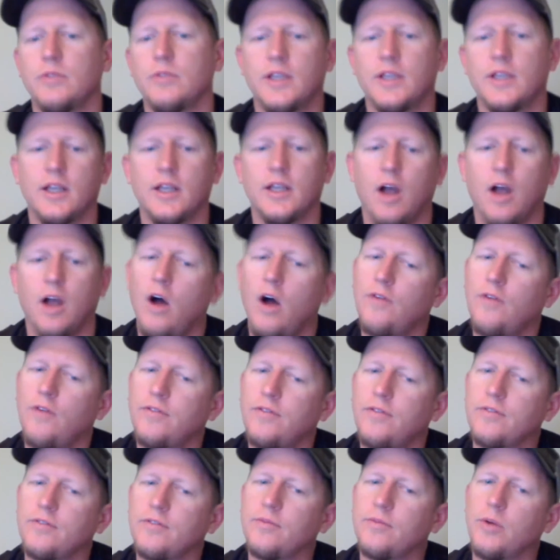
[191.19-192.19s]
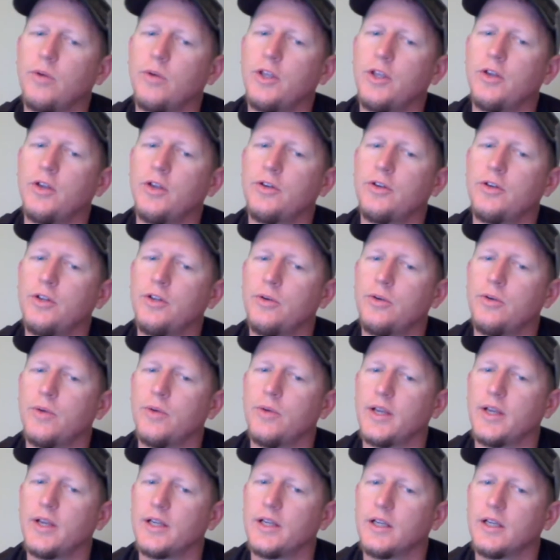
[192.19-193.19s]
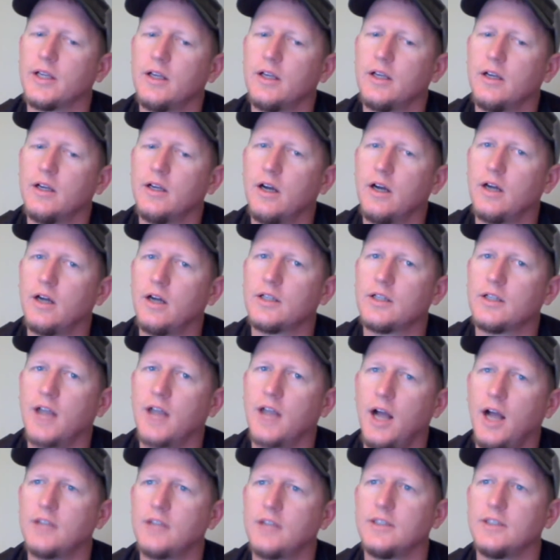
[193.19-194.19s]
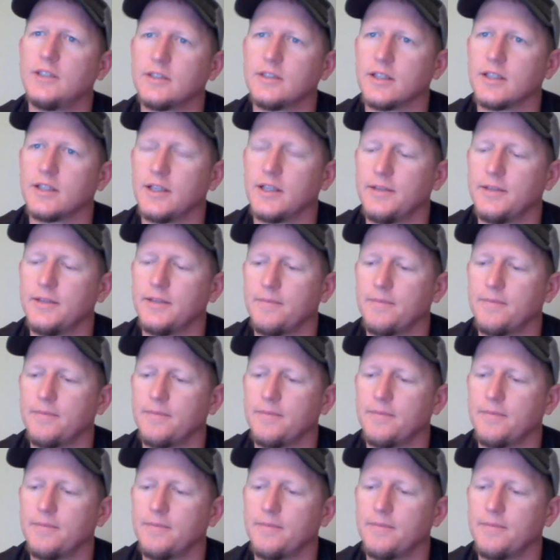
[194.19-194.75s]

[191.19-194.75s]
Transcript: get off of what you're doing unconsciously,